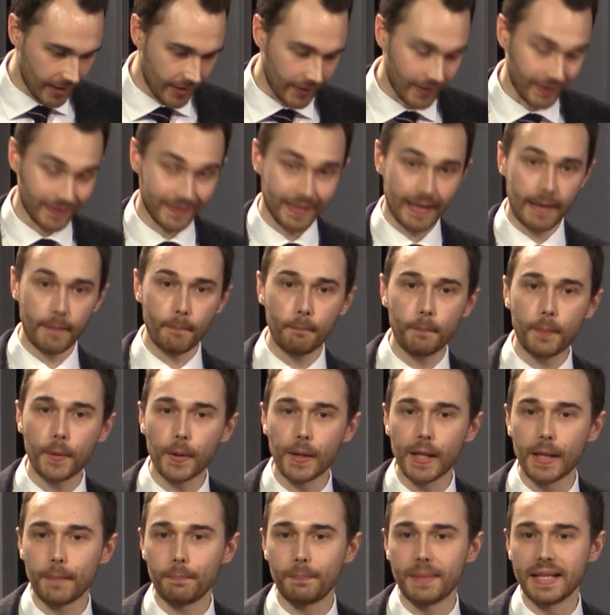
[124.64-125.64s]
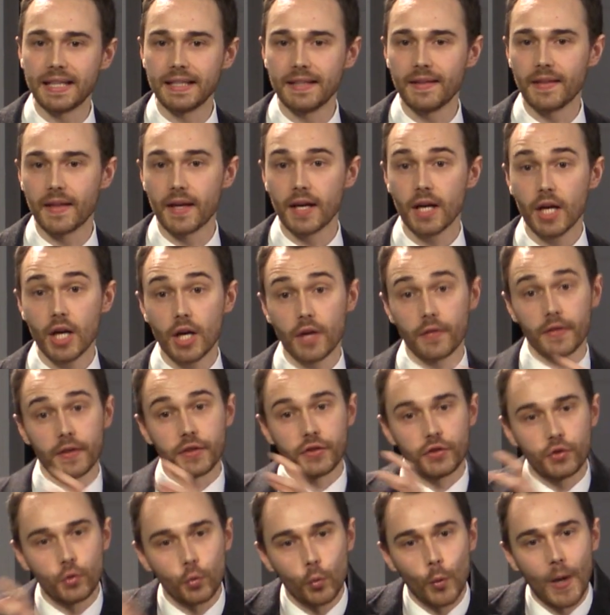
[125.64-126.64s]
The temple had been the
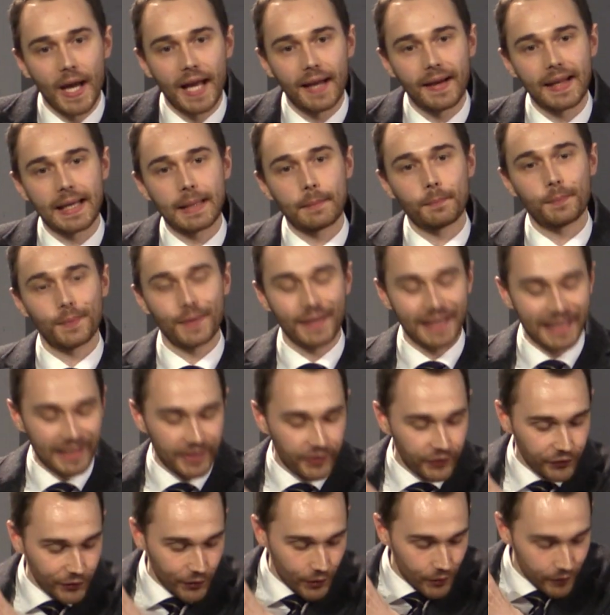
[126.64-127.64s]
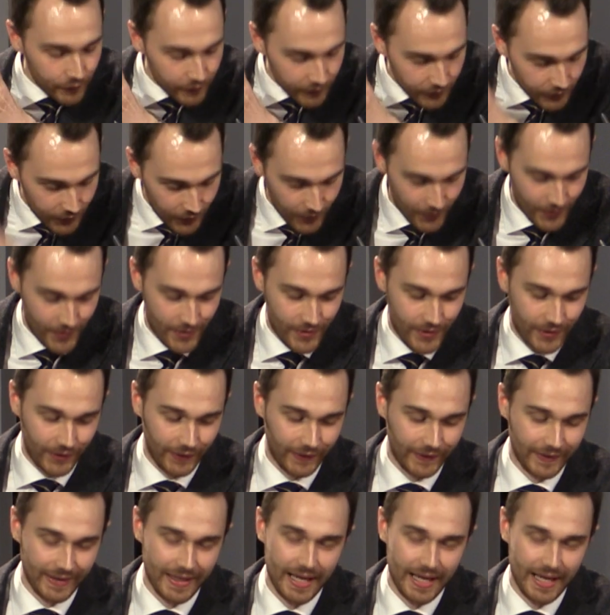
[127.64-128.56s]
dwelling place of God,